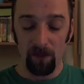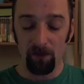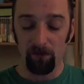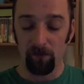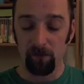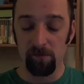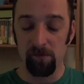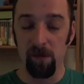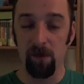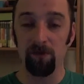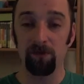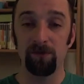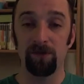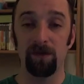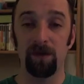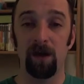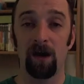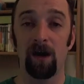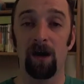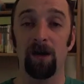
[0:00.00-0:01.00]

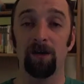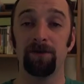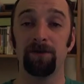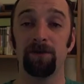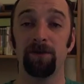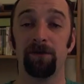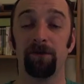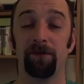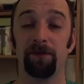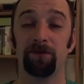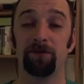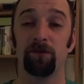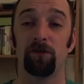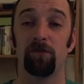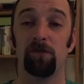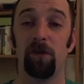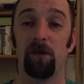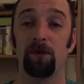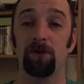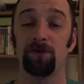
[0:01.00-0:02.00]
remote universal
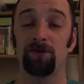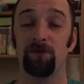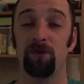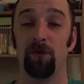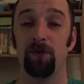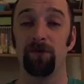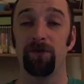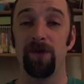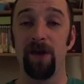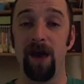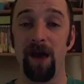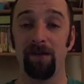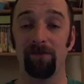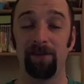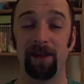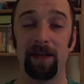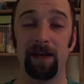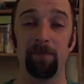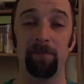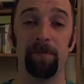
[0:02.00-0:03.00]
remote control. If you
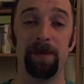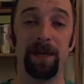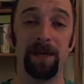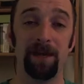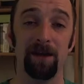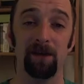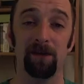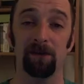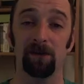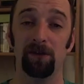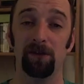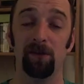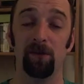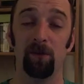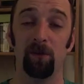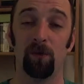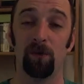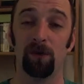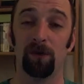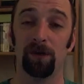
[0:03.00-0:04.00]
have like a Peel,
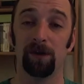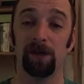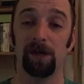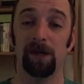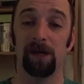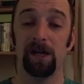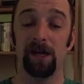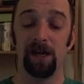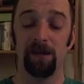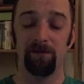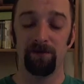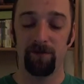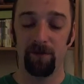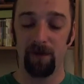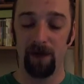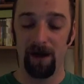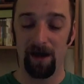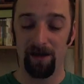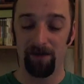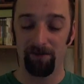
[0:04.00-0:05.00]
or if you
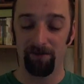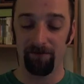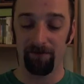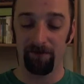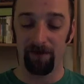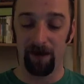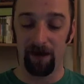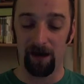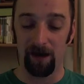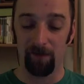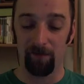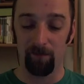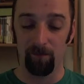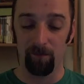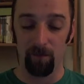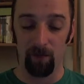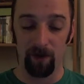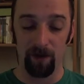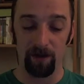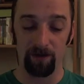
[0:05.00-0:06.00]
have
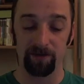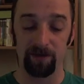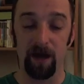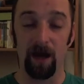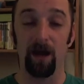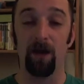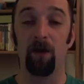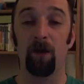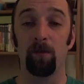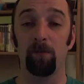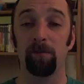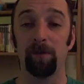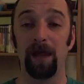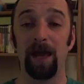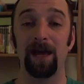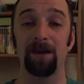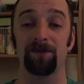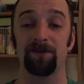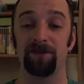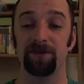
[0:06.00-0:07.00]
one of those IR
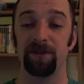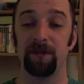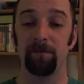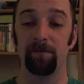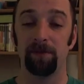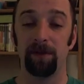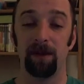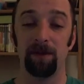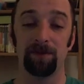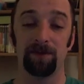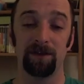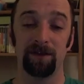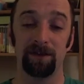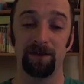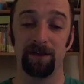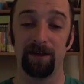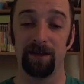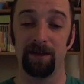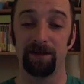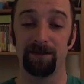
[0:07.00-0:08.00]
blasters that plugs
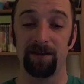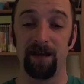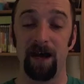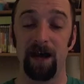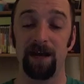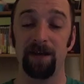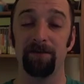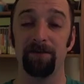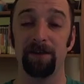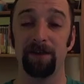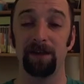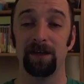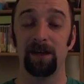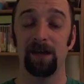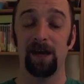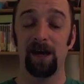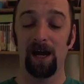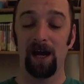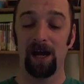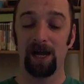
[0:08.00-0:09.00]
into the side of it,
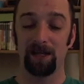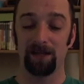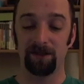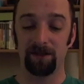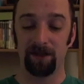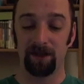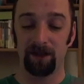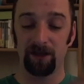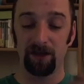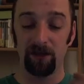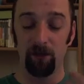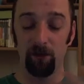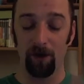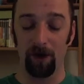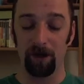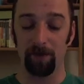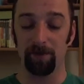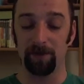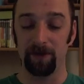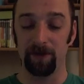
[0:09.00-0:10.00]
it's
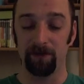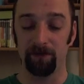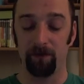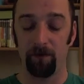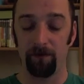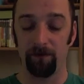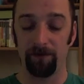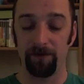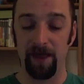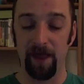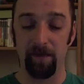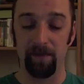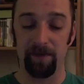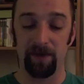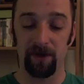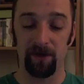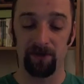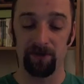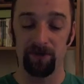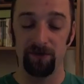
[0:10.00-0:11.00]
incredibly useful for that
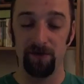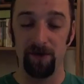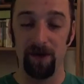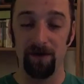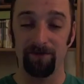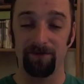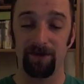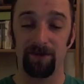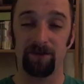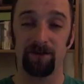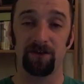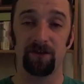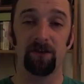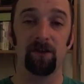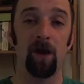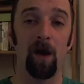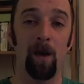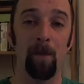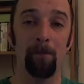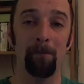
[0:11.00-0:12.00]
because you have such
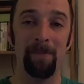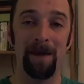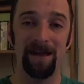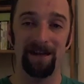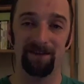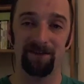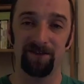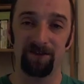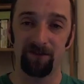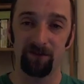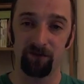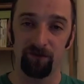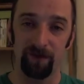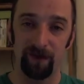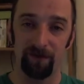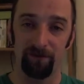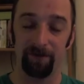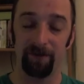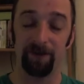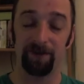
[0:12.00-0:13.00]
immense
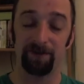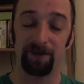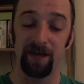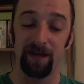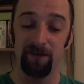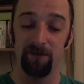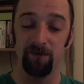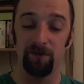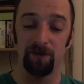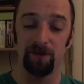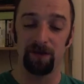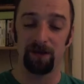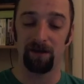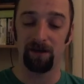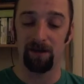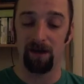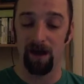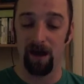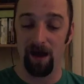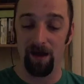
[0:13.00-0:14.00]
screen real estate. You can
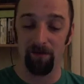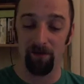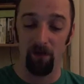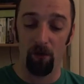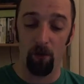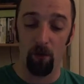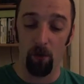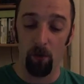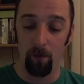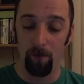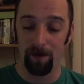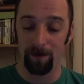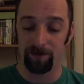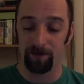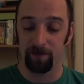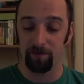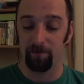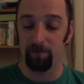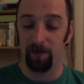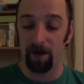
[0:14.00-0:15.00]
have a whole
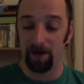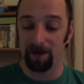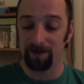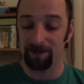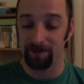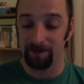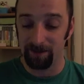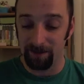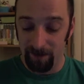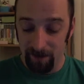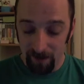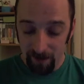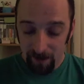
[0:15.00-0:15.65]
bunch of buttons